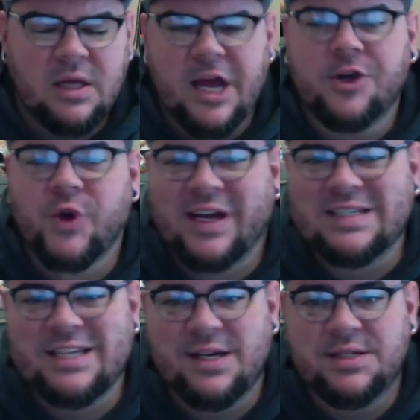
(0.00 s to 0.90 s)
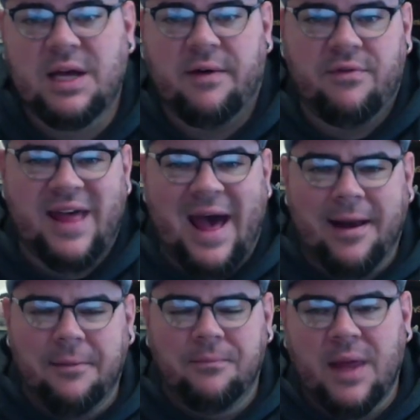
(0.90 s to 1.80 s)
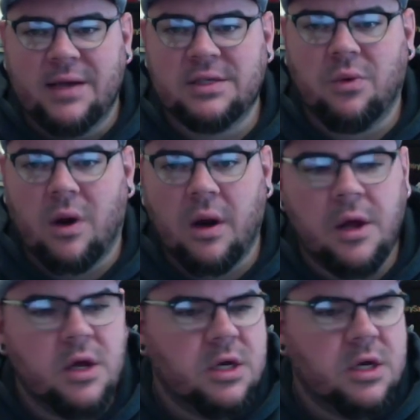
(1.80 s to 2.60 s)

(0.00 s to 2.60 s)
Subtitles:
intricacies of that, as it were.